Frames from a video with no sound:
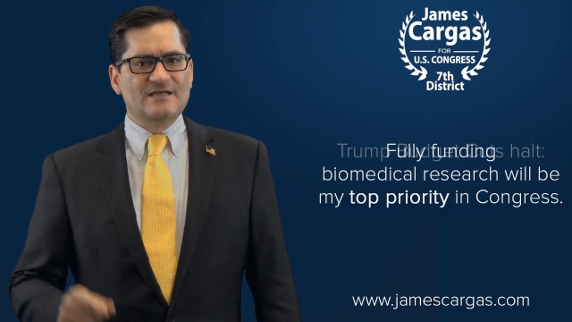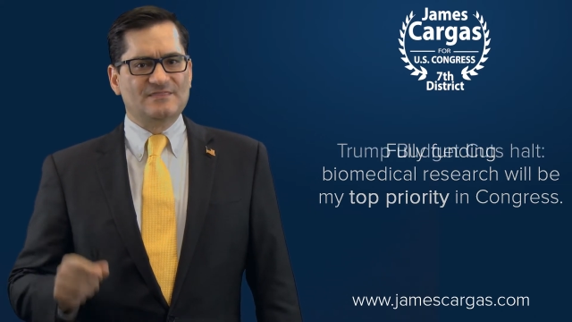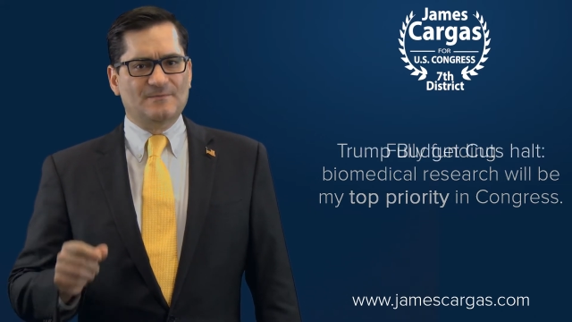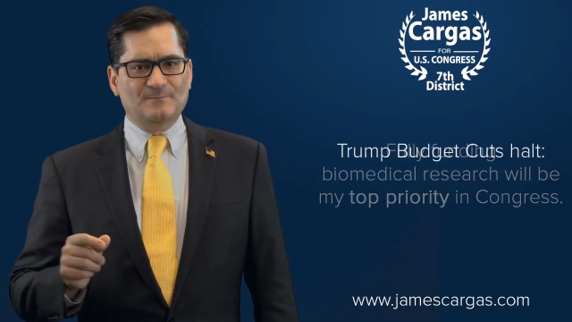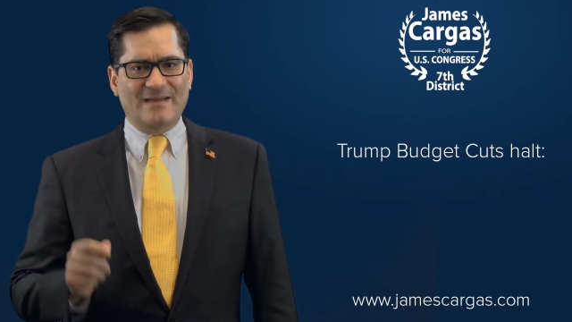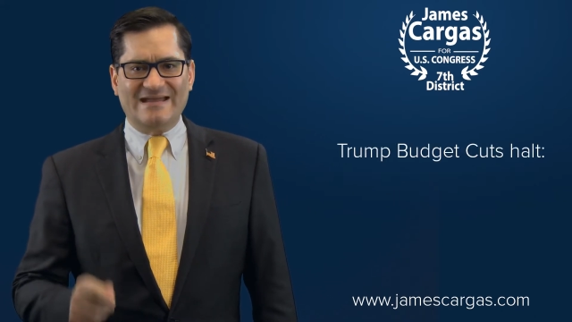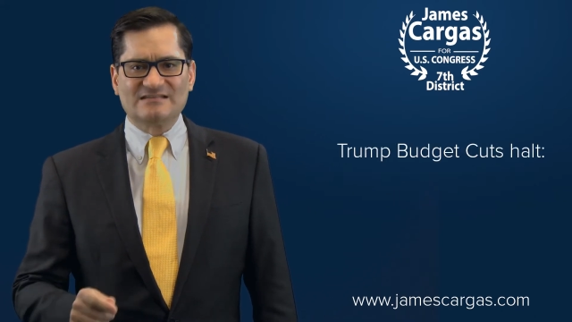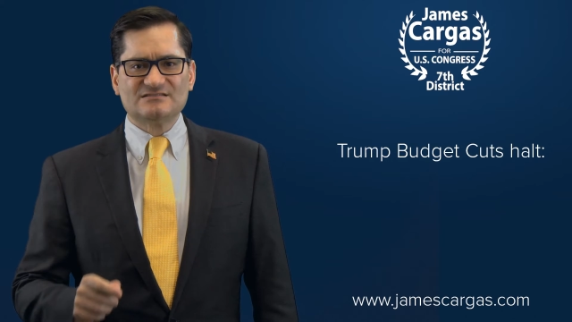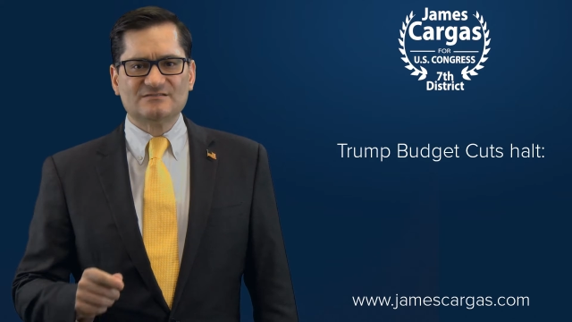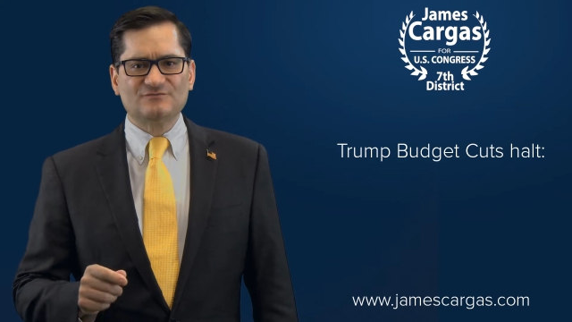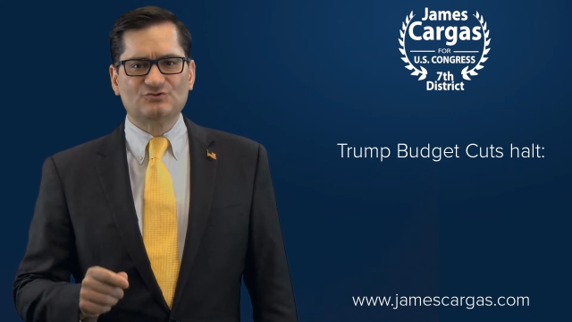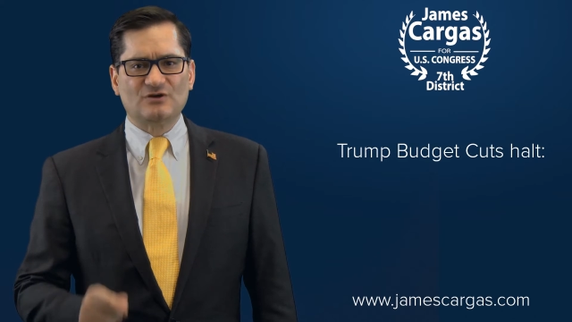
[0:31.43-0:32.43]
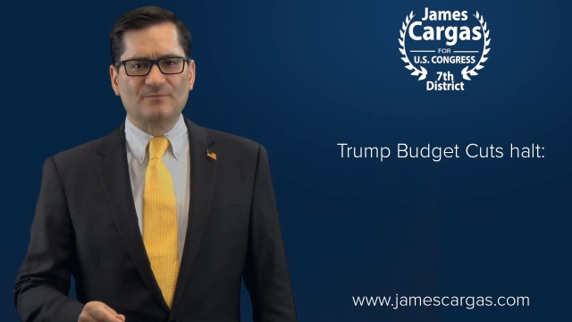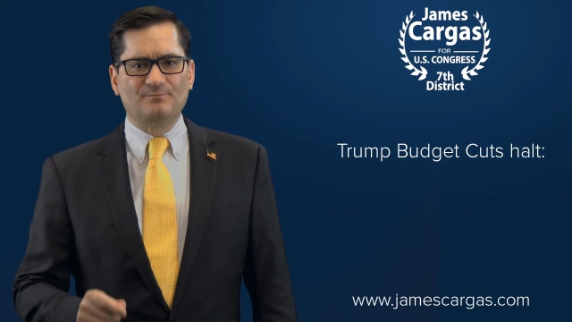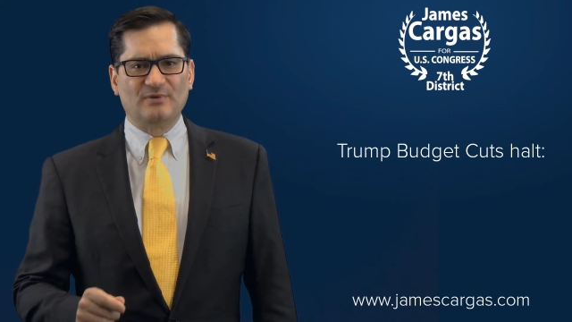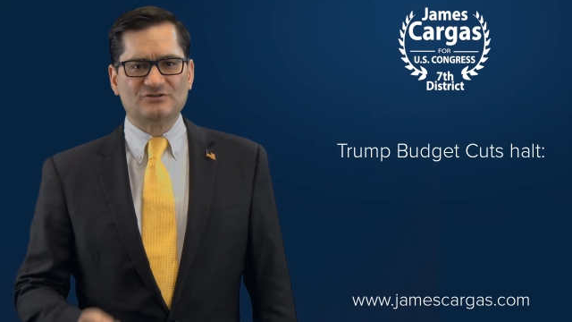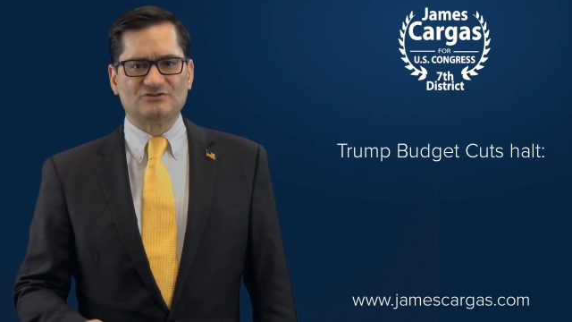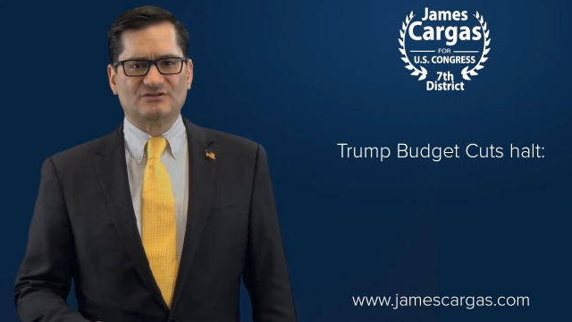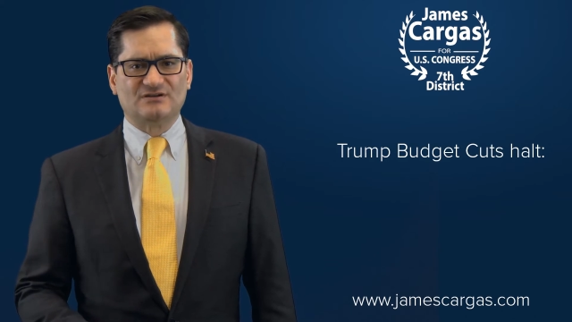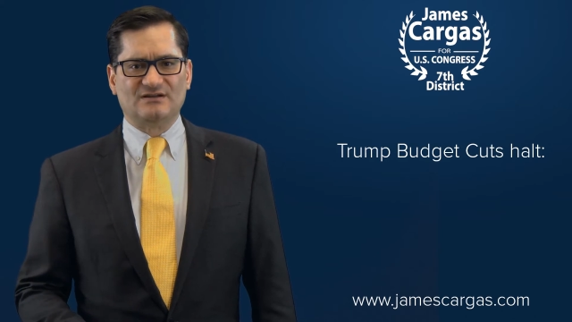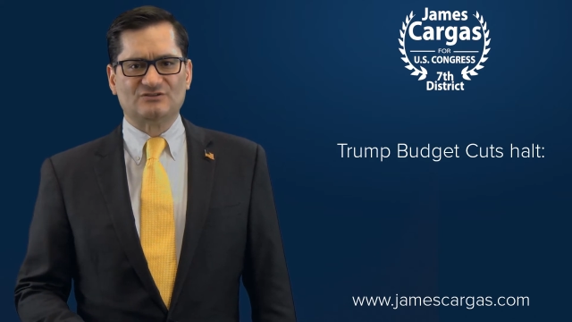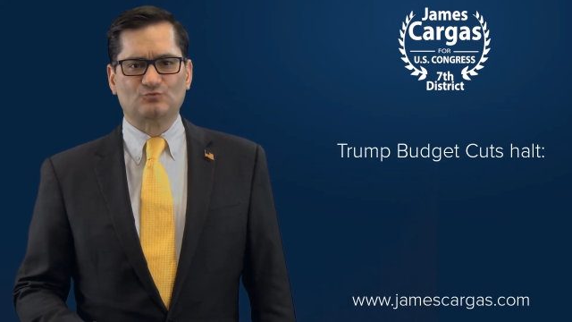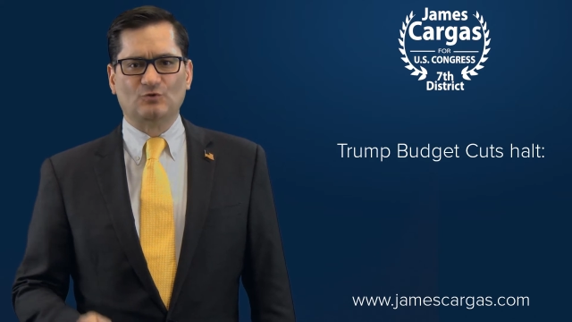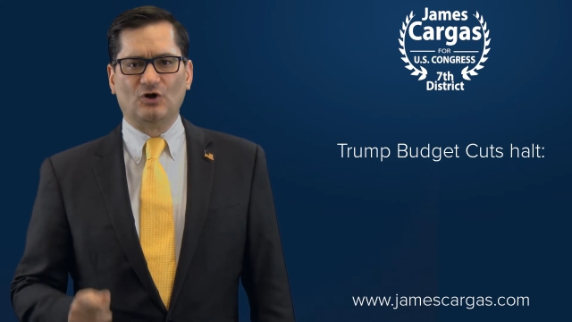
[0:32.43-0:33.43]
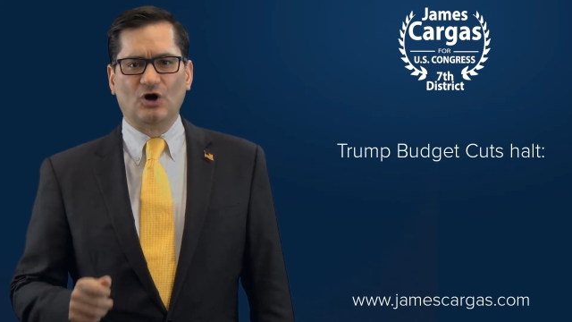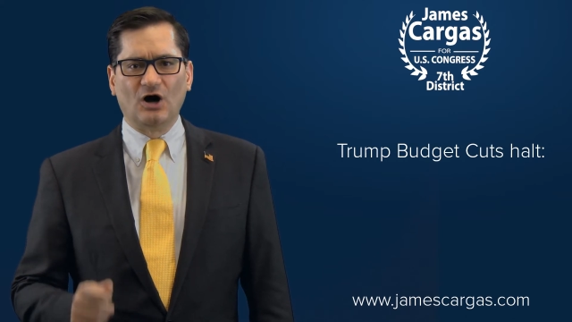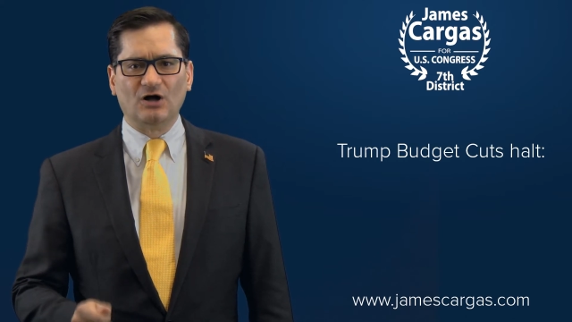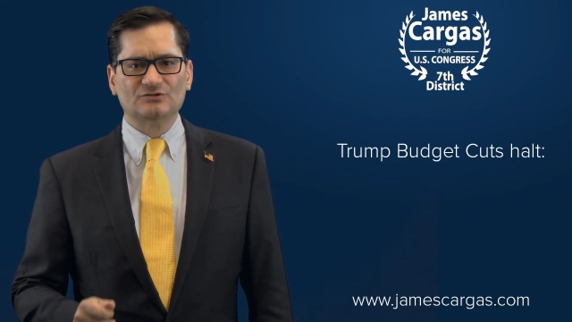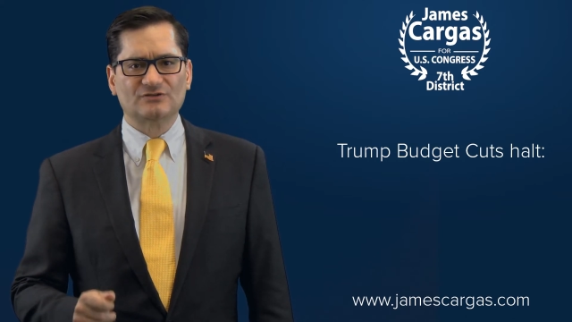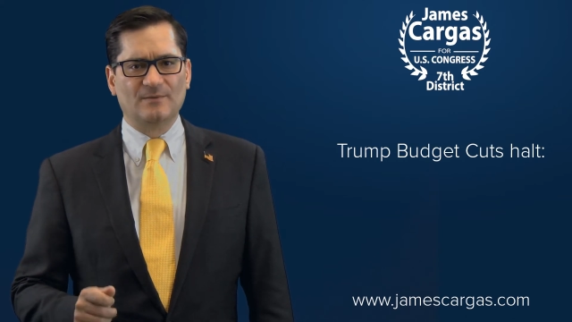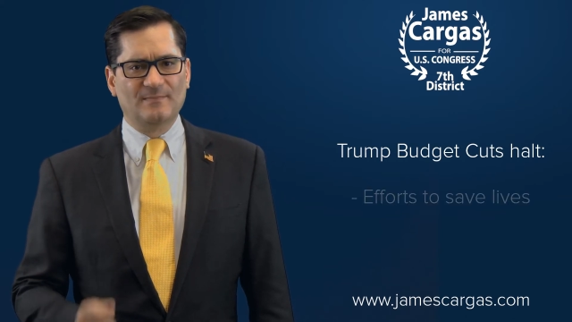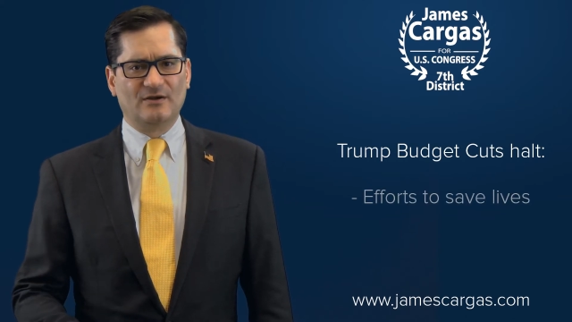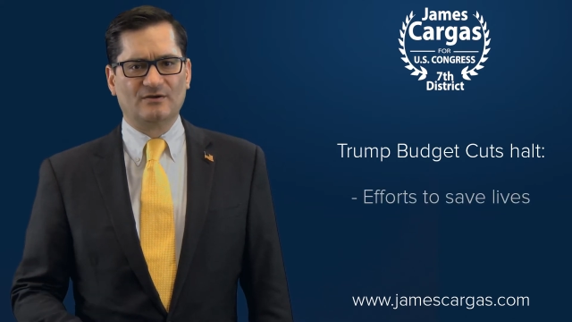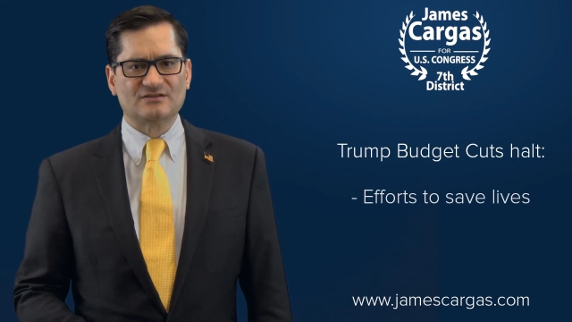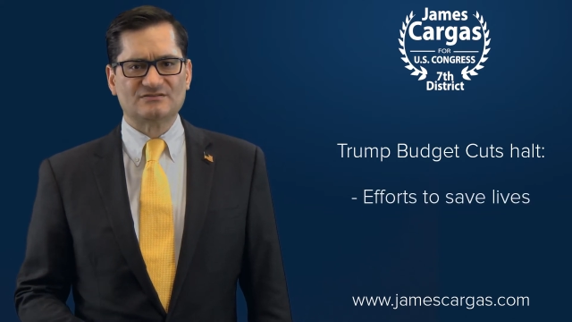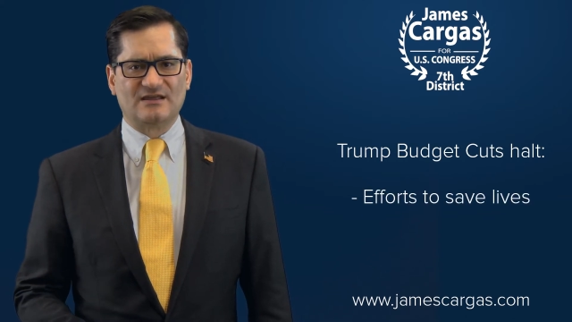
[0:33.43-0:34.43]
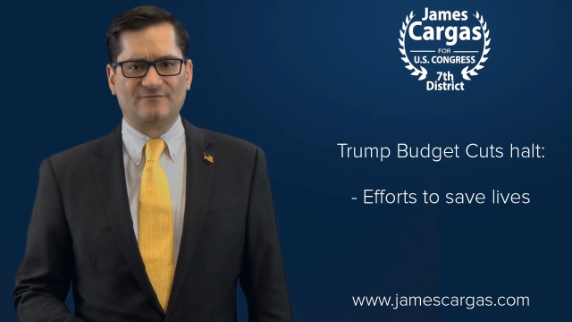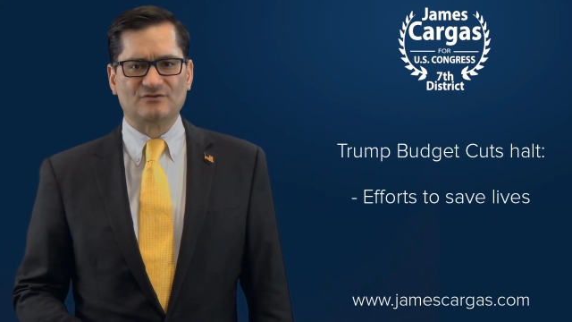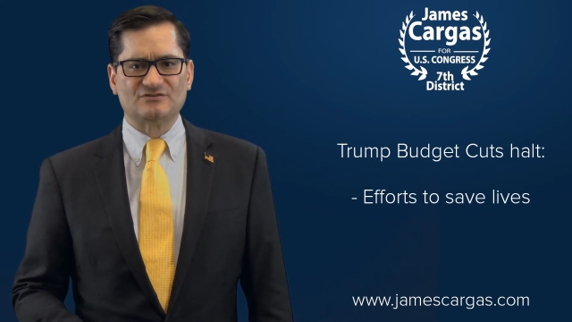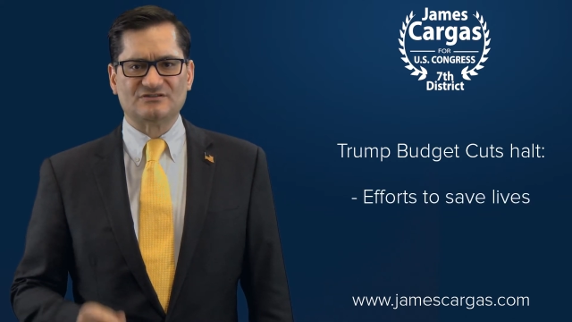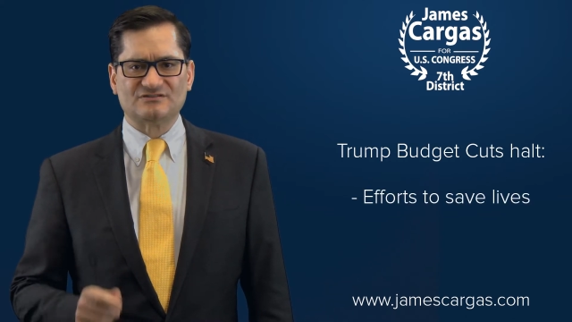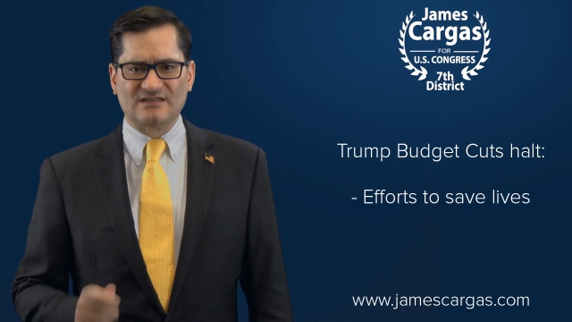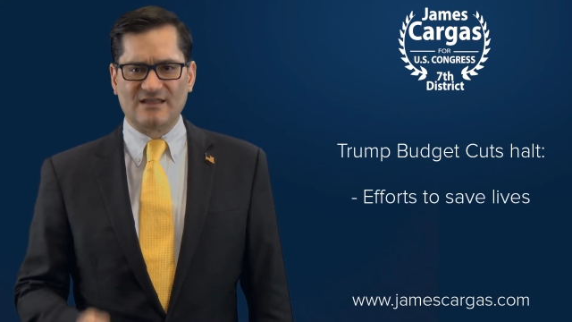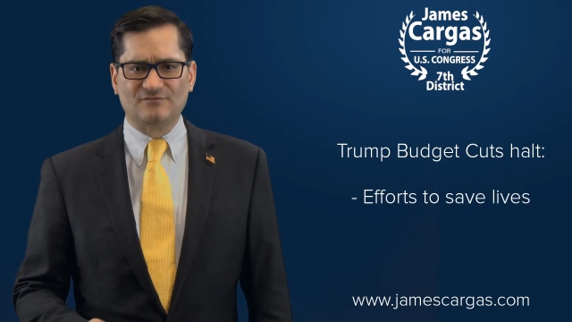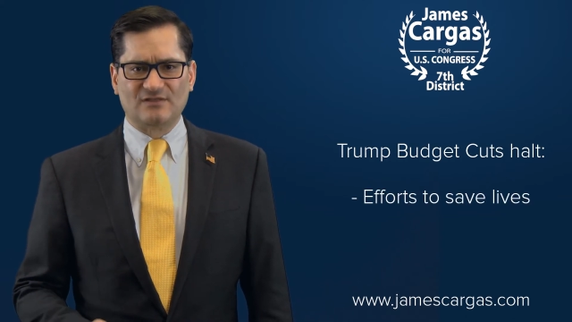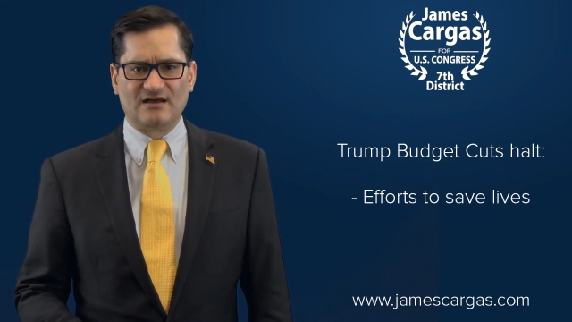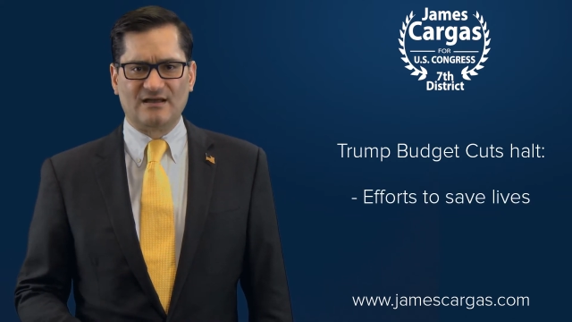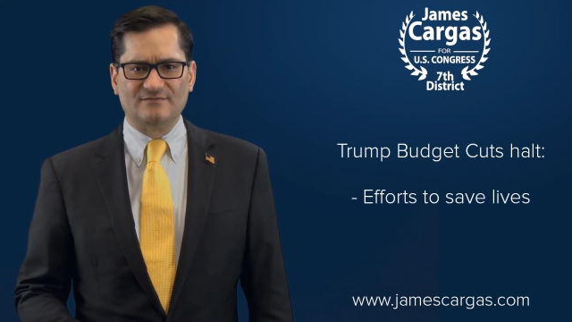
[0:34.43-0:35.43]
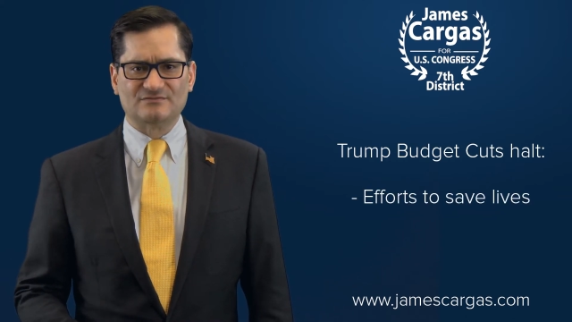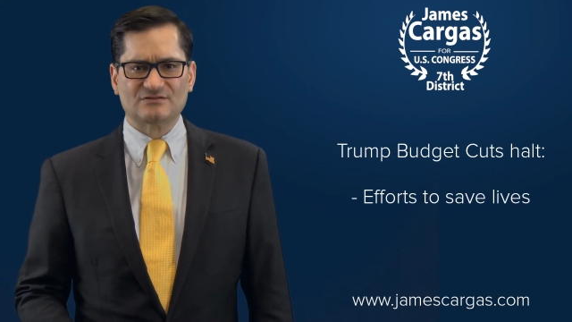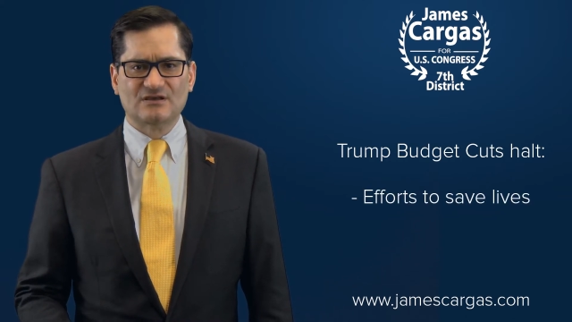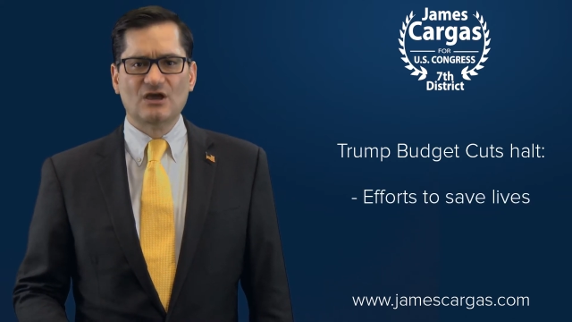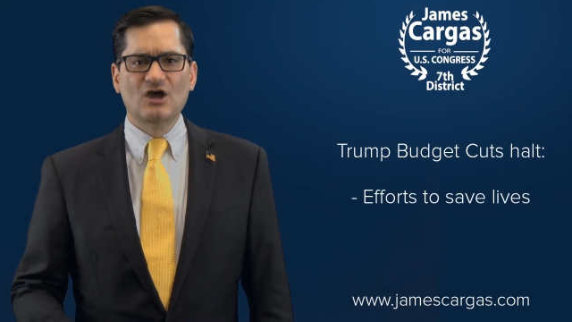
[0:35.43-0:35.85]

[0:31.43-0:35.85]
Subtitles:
The massive Trump budget cuts will halt America's efforts to save lives,